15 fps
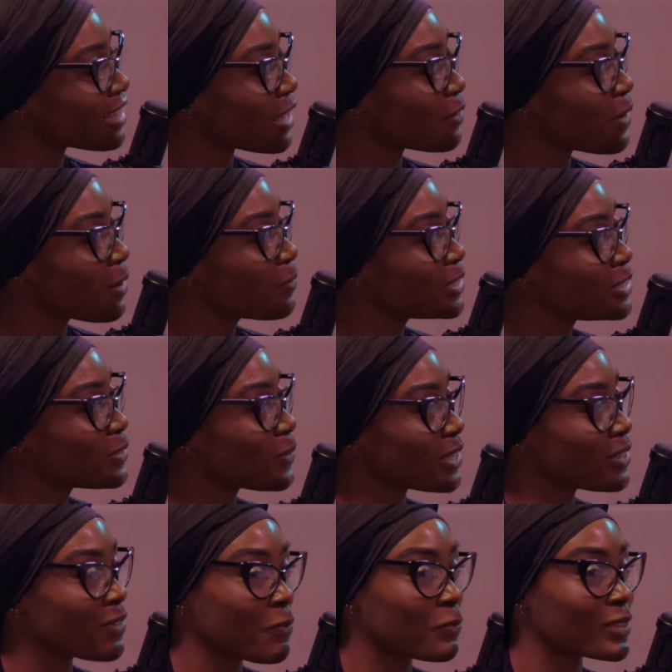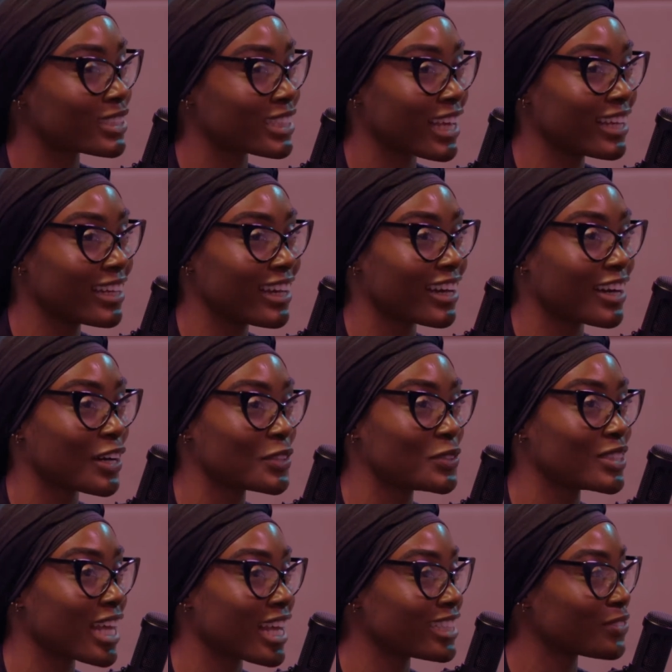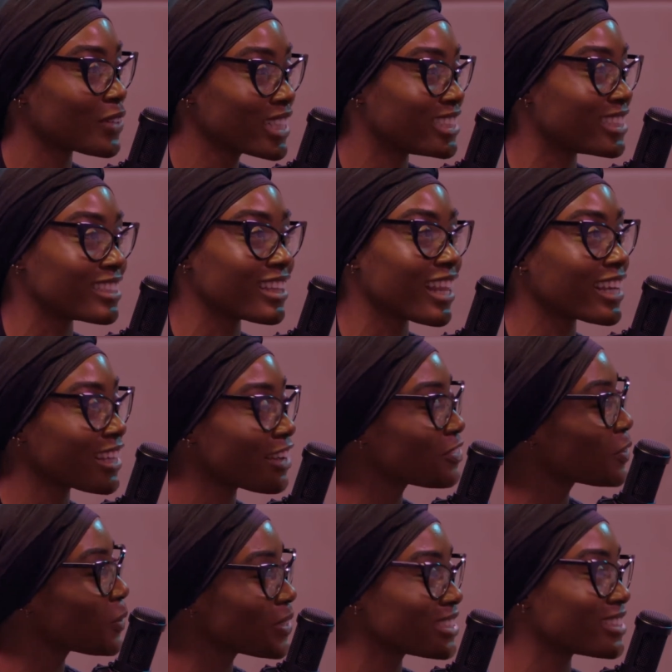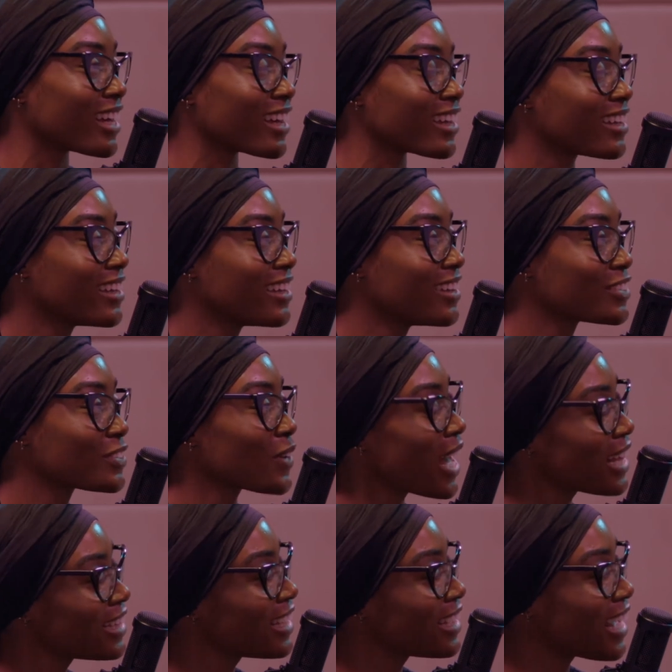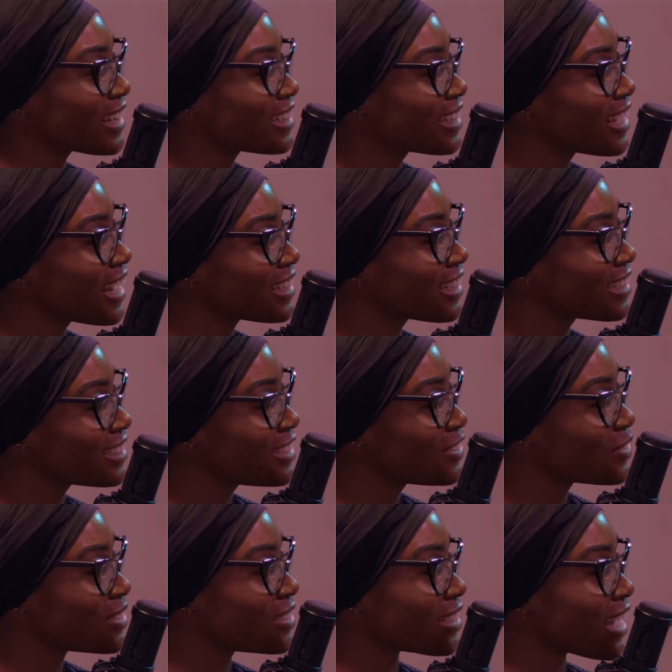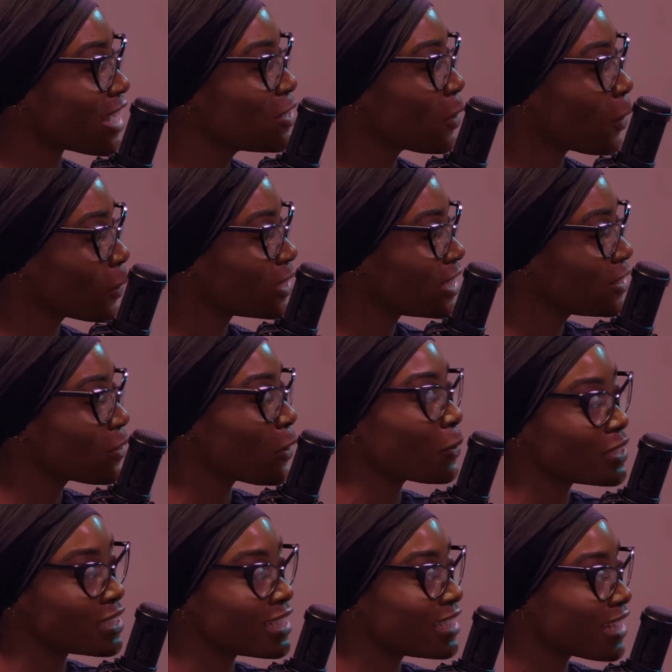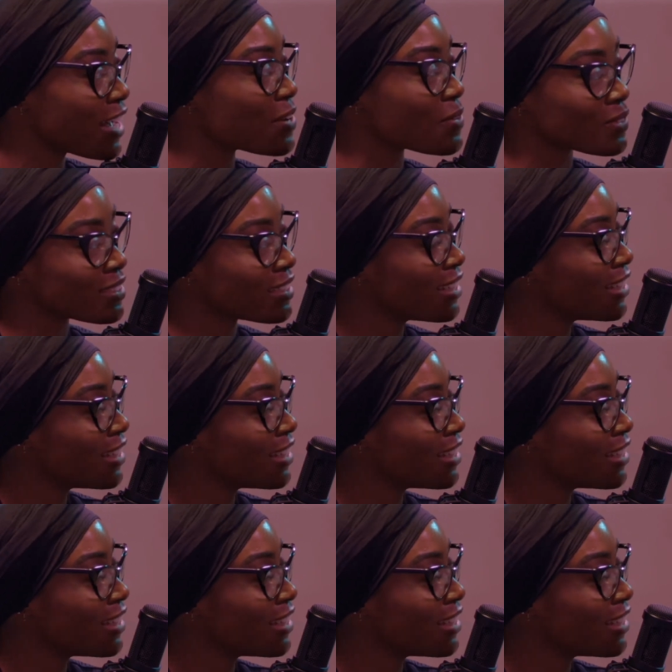Like, why would you want to represent a country that is wretched? Like, of course not. So I think it's interesting. And you holding it down.